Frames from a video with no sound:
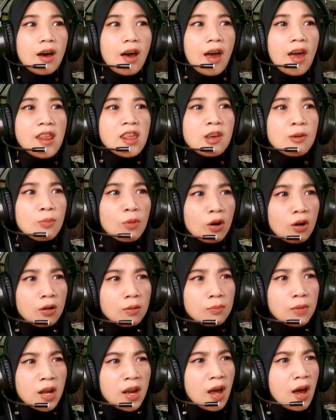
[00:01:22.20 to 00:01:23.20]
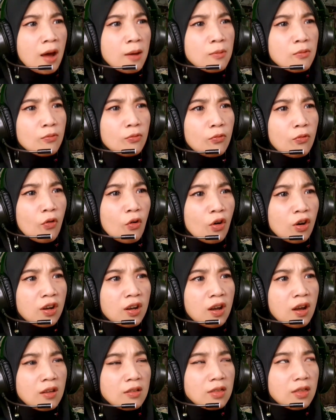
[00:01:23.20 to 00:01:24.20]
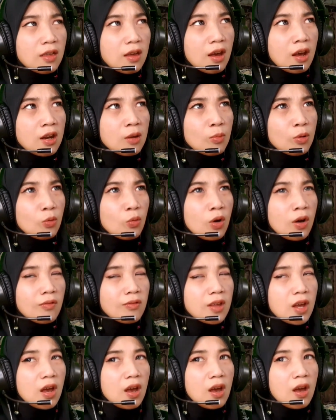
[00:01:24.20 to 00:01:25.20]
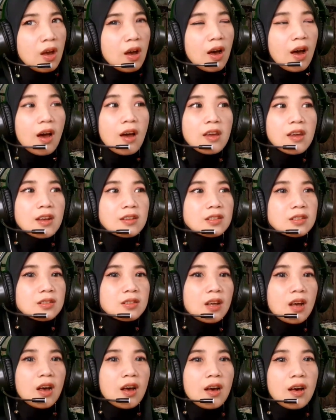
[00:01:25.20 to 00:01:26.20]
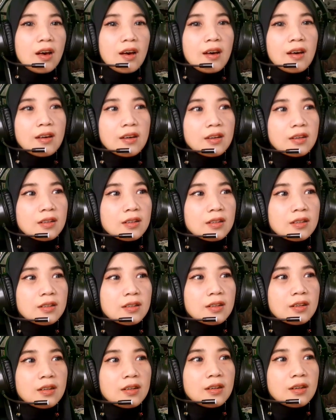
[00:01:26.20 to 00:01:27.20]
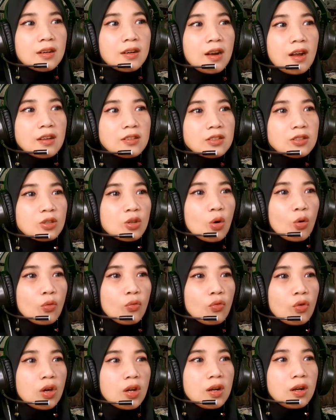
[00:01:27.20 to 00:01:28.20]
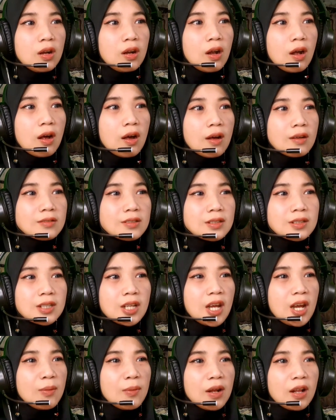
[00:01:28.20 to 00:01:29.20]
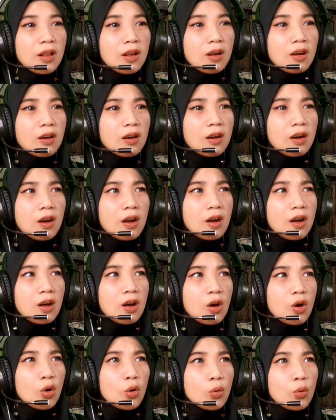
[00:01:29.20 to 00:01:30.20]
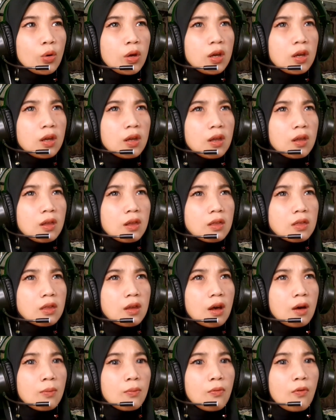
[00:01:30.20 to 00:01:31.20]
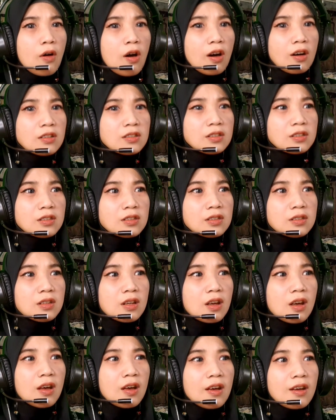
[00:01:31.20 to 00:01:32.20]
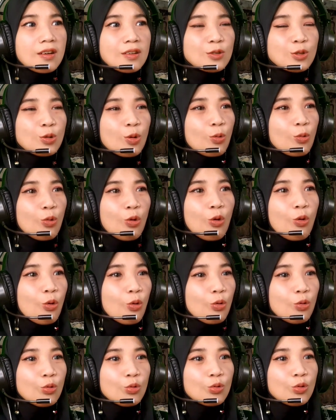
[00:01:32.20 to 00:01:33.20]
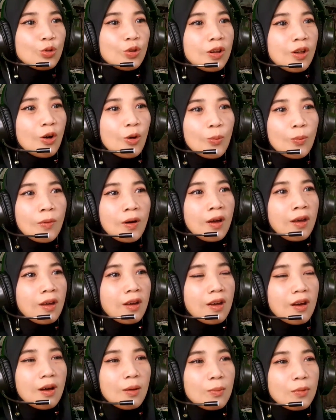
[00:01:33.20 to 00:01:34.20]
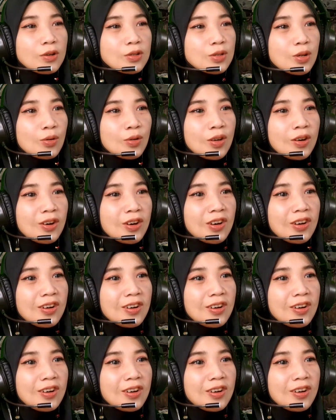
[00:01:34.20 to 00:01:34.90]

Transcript: animal, but I forget animal what. That's so very similar with a fox. So cool. My god, mashallah.